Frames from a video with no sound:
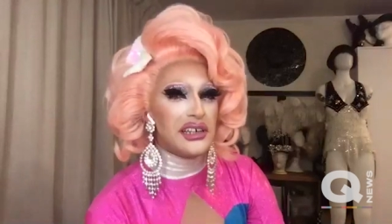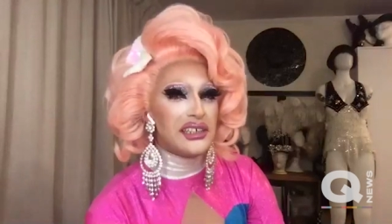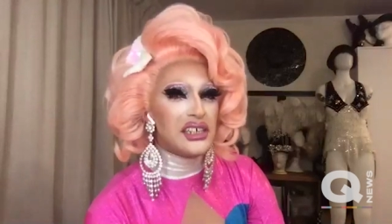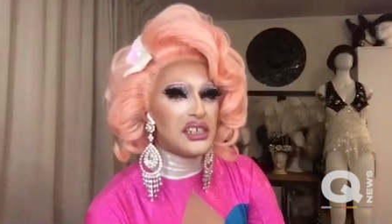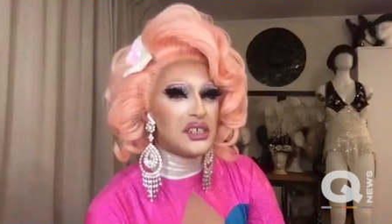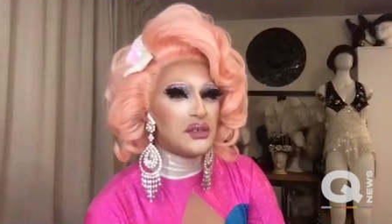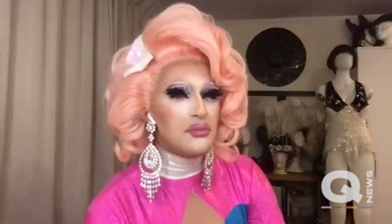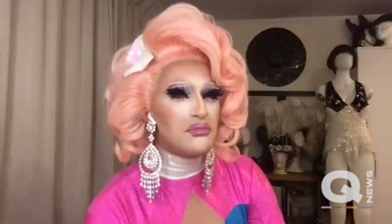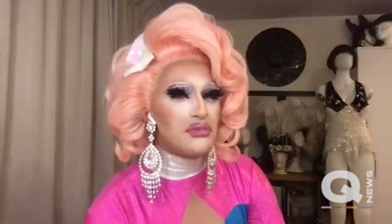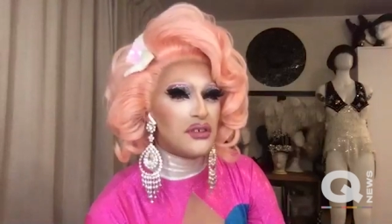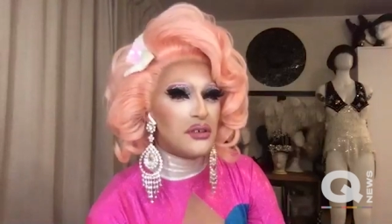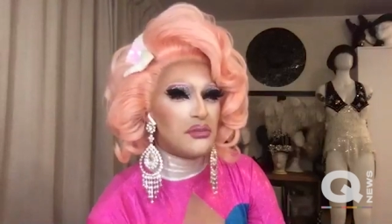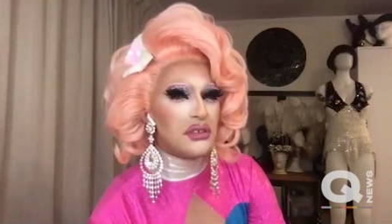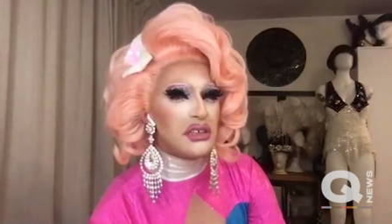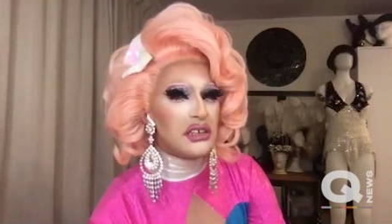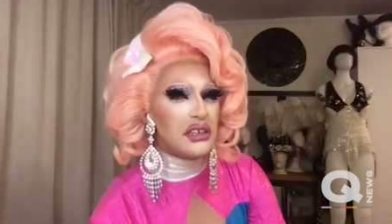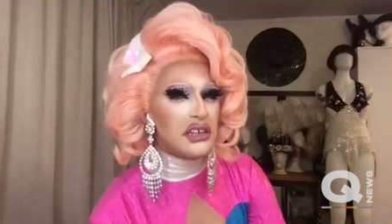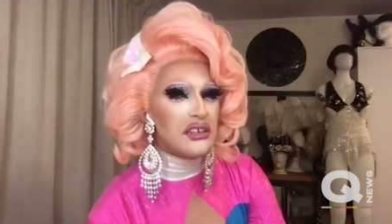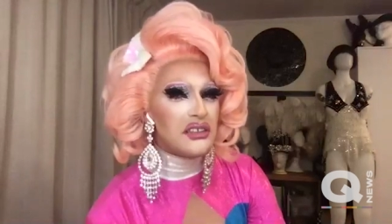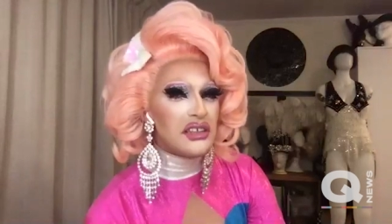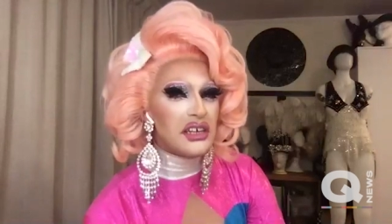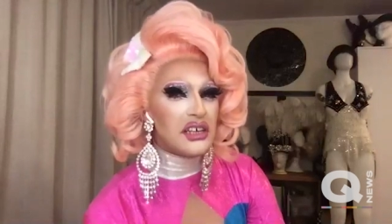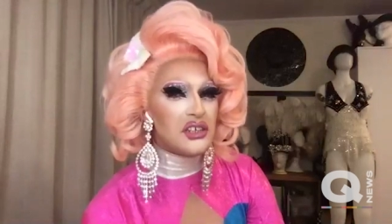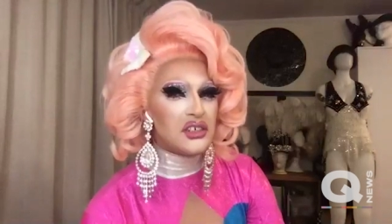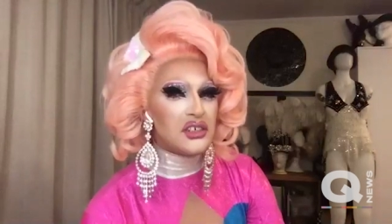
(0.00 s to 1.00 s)
I should probably get
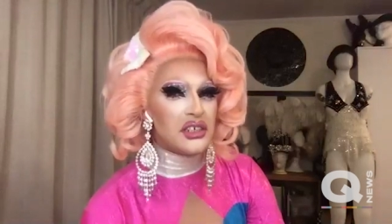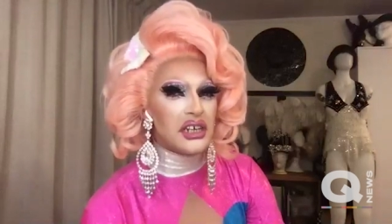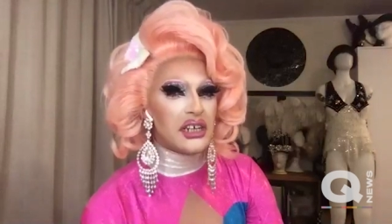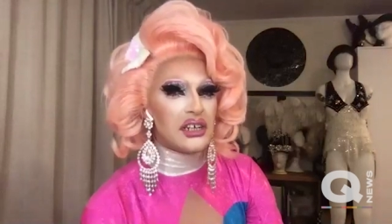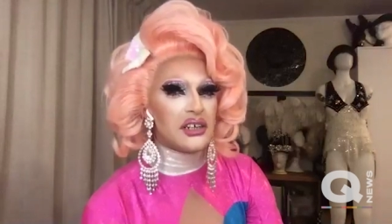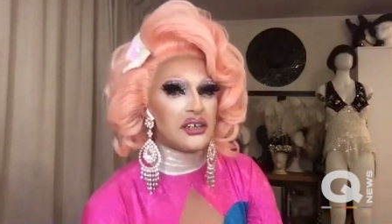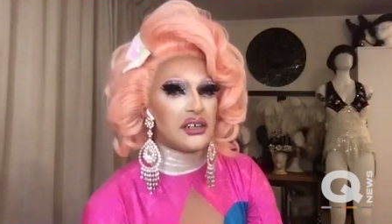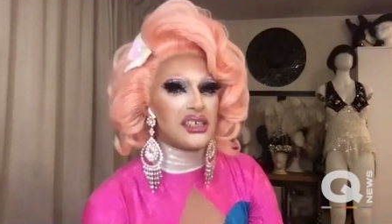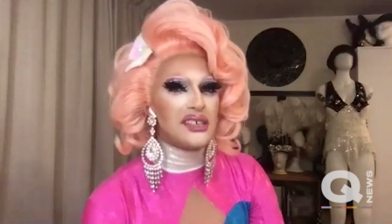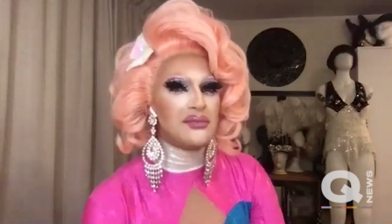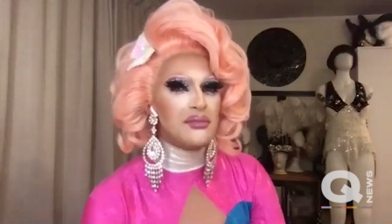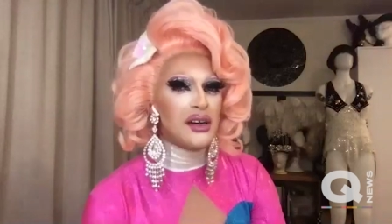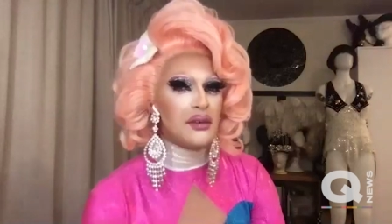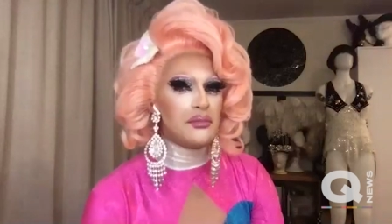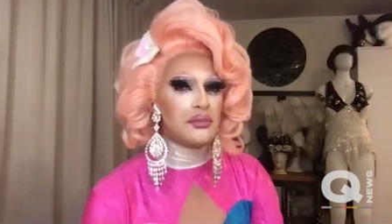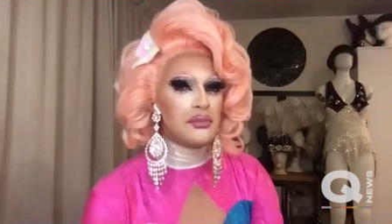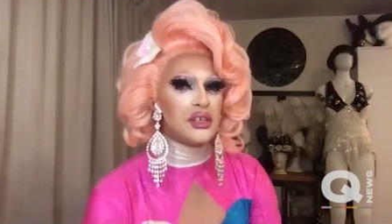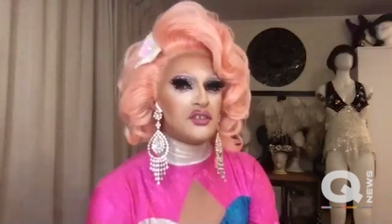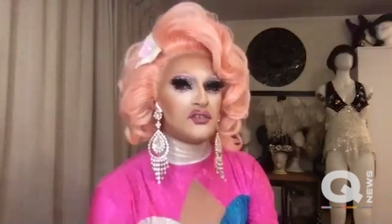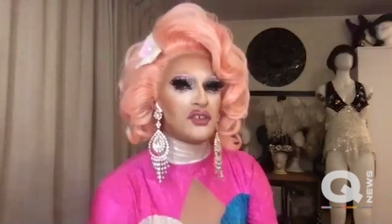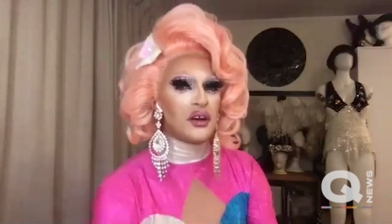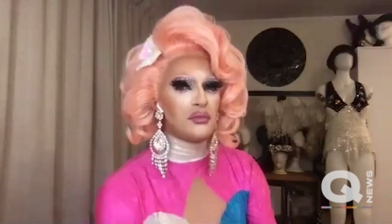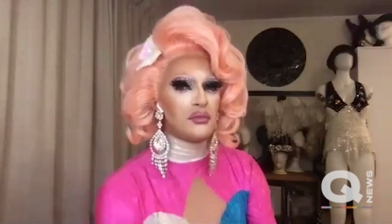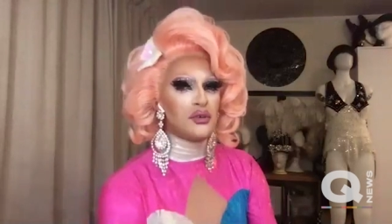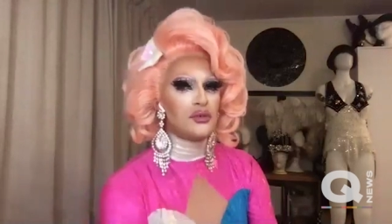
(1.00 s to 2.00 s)
that checked because I might be in
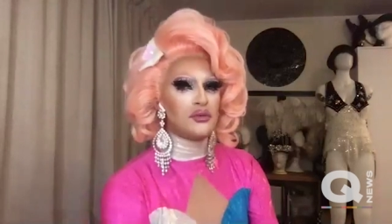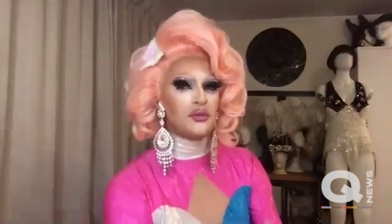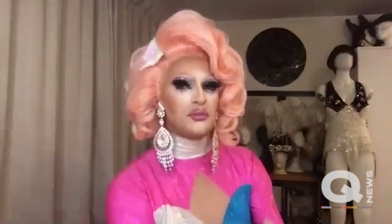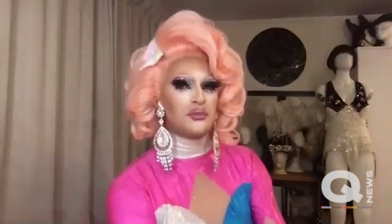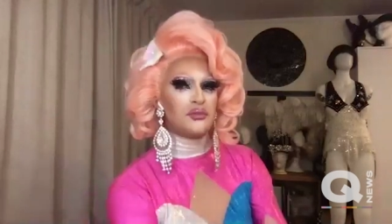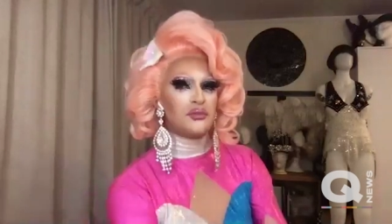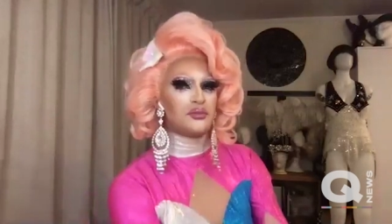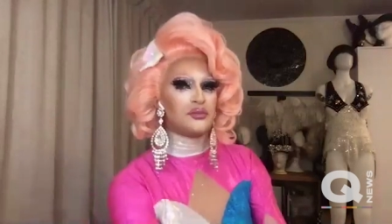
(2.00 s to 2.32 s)
trouble.